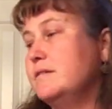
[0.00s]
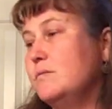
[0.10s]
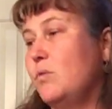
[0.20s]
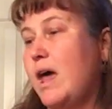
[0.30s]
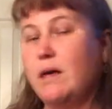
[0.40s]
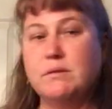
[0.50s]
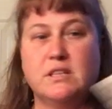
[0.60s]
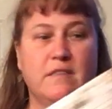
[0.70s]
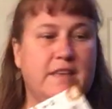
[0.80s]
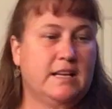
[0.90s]
while I was
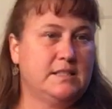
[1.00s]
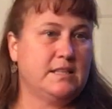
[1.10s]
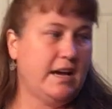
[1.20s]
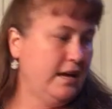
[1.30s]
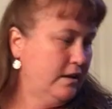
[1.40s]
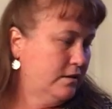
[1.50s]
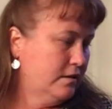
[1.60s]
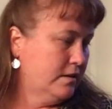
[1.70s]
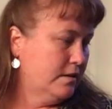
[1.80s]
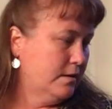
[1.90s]
on that site
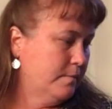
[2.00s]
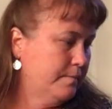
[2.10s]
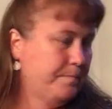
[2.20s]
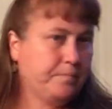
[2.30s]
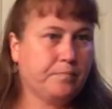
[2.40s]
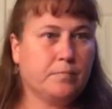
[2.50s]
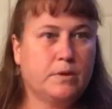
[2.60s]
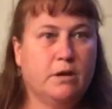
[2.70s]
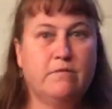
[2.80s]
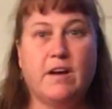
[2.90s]

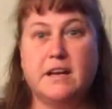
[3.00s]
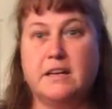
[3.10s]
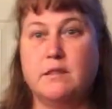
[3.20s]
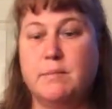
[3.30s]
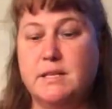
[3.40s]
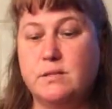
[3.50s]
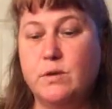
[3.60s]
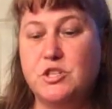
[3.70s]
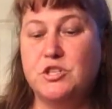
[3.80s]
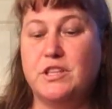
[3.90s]
finding the Be
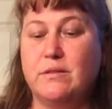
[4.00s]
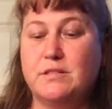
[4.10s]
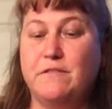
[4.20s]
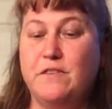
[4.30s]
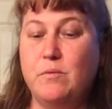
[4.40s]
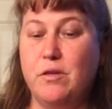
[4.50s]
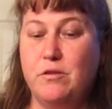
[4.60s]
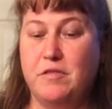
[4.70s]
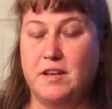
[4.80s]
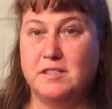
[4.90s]
Switched, there was a few other
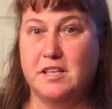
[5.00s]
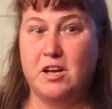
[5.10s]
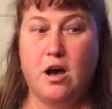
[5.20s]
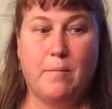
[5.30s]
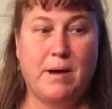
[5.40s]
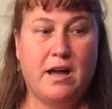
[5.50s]
things that caught my